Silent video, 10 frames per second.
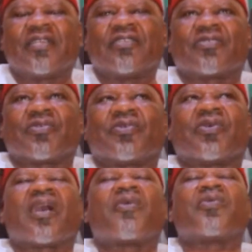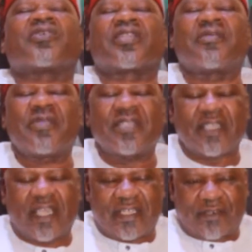So I was sleeping
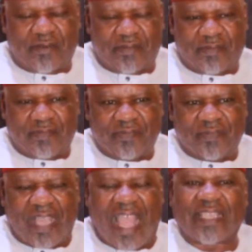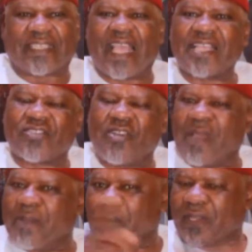inside the room. I searched all
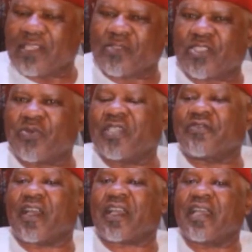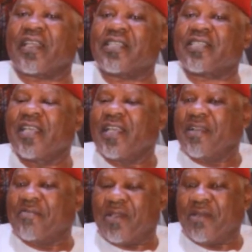my pocket to see what if I can get
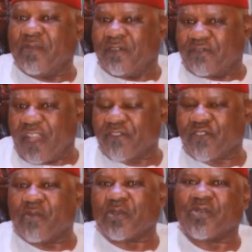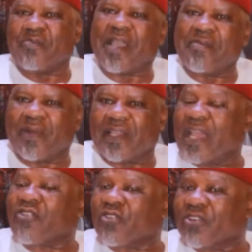maybe 5 kobo to buy bread.
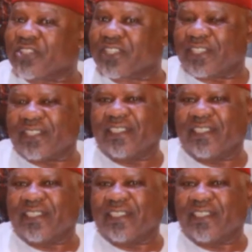I could not see.